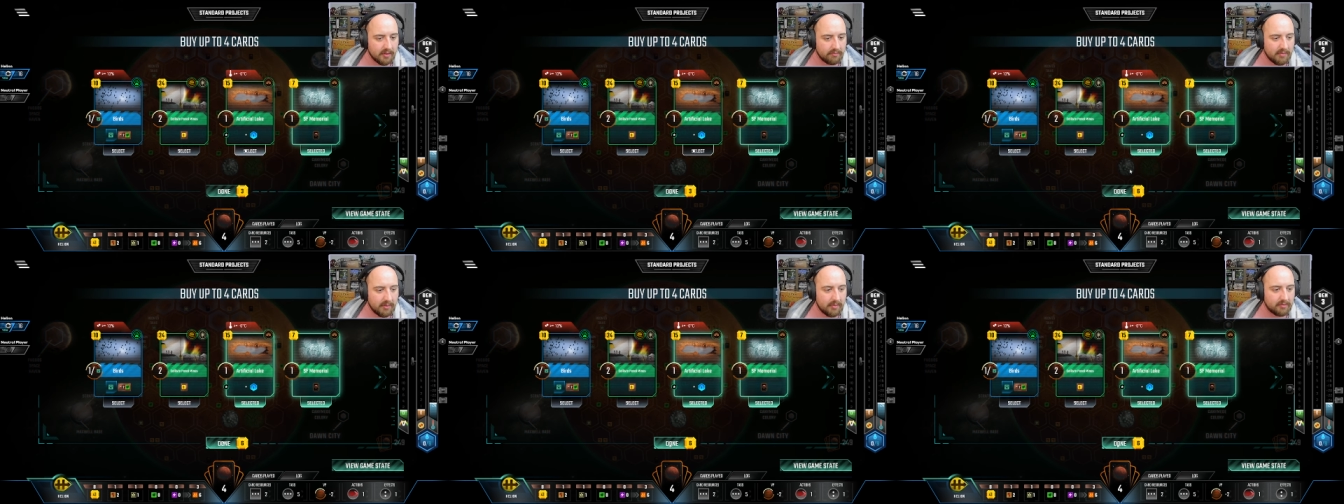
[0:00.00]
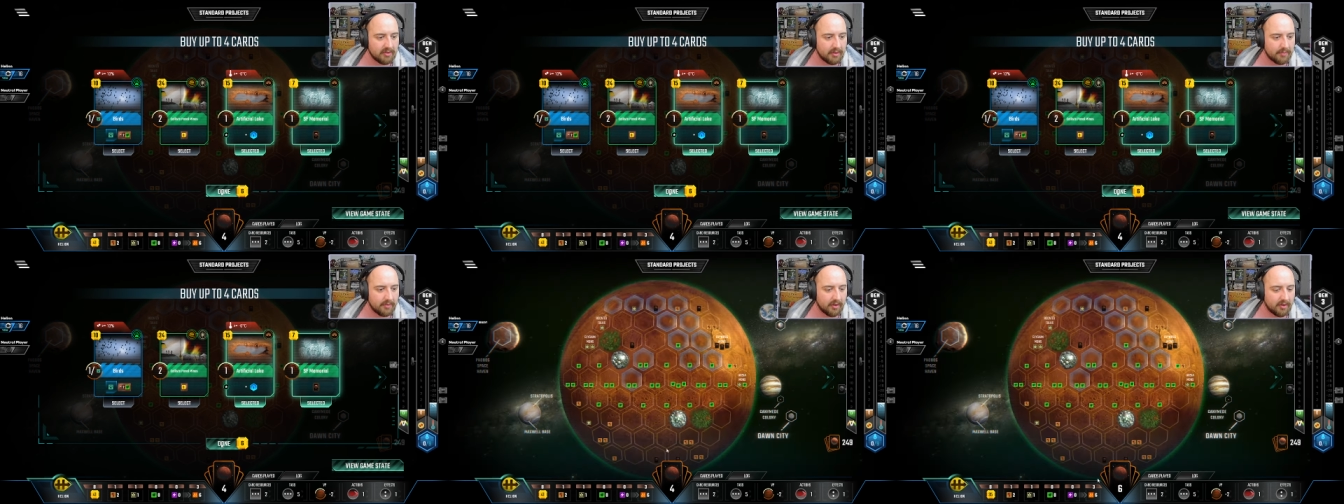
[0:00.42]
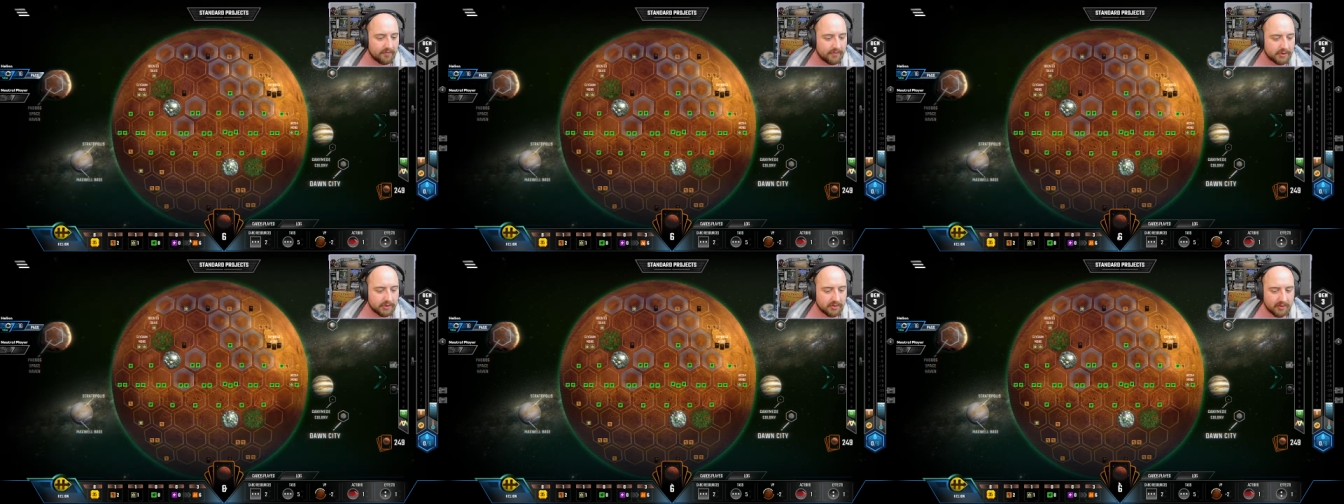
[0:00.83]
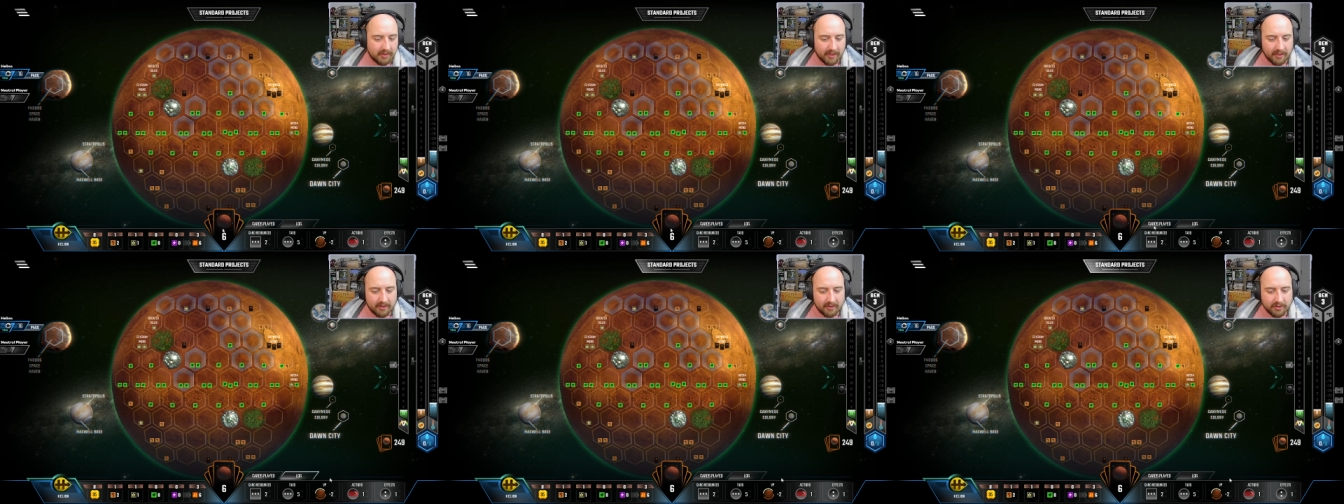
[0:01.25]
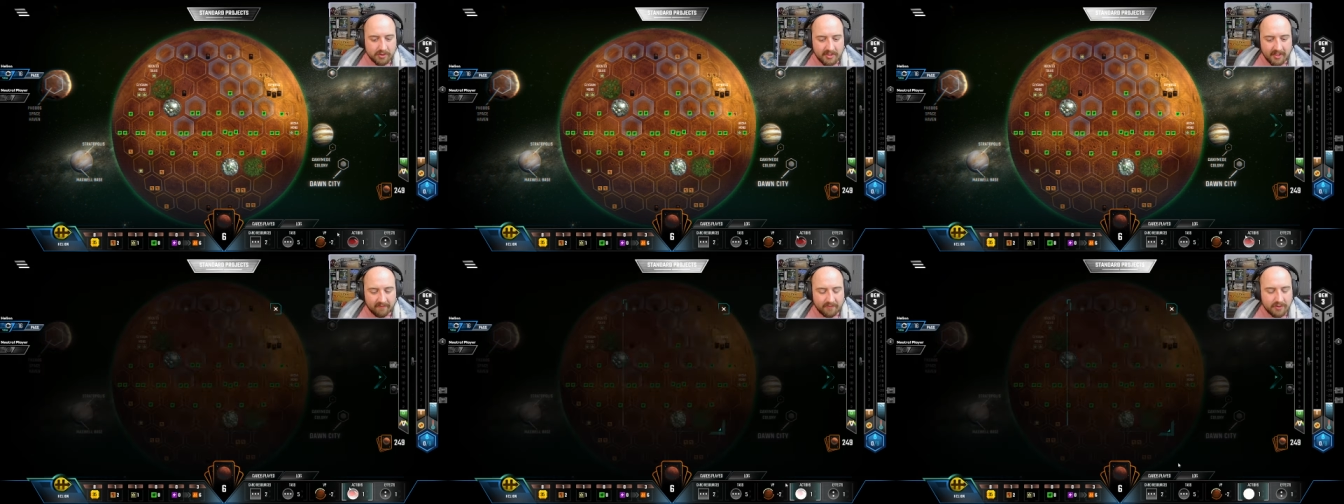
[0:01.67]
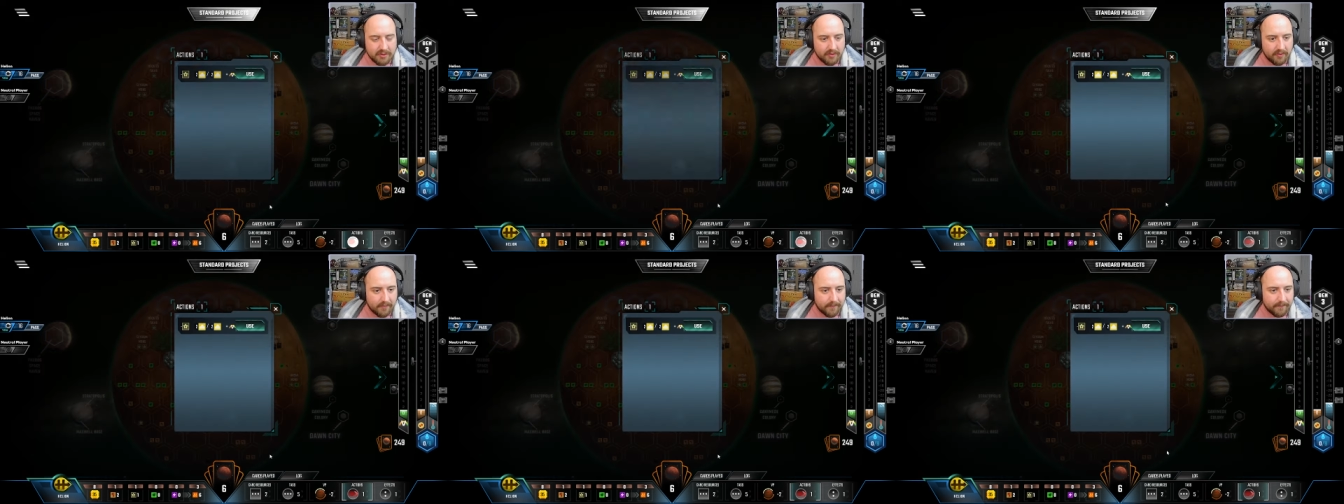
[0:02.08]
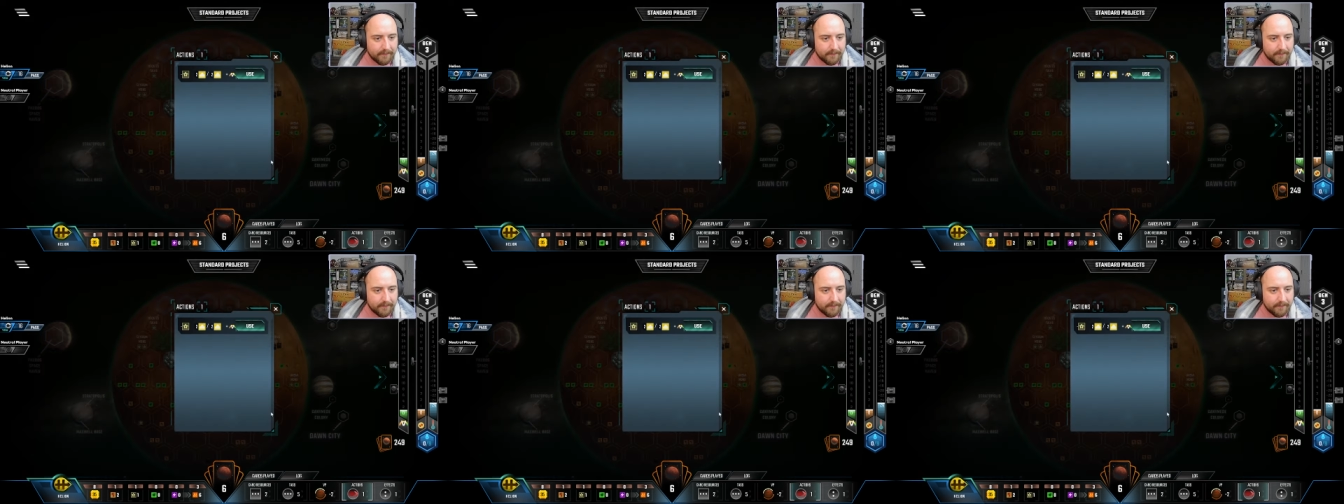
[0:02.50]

Maybe we'll grab an Artificial Lake, just have two.